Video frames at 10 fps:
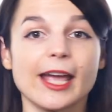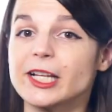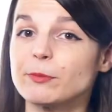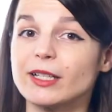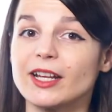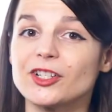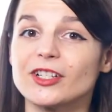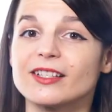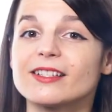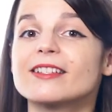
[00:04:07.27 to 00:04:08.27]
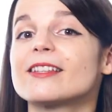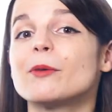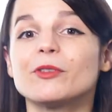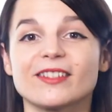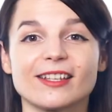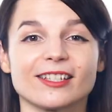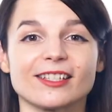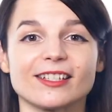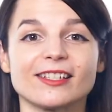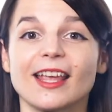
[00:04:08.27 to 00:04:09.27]
explanations, sample
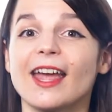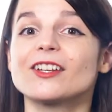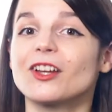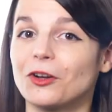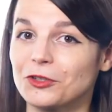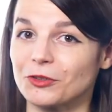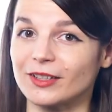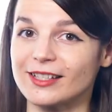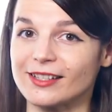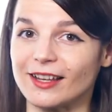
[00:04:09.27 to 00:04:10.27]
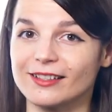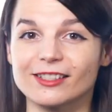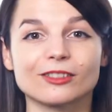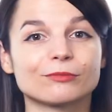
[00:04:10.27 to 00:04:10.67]
sentences, and cultural insights.